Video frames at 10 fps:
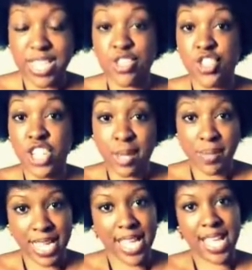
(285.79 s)
and
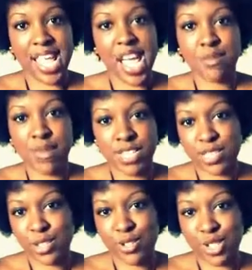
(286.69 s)
Gemini
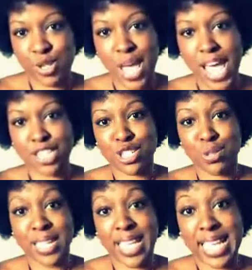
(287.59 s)
must learn to
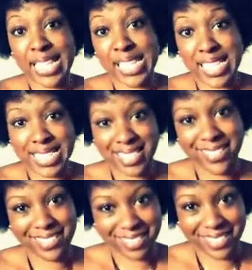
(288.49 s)
actually listen,
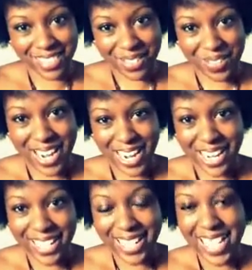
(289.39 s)
okay?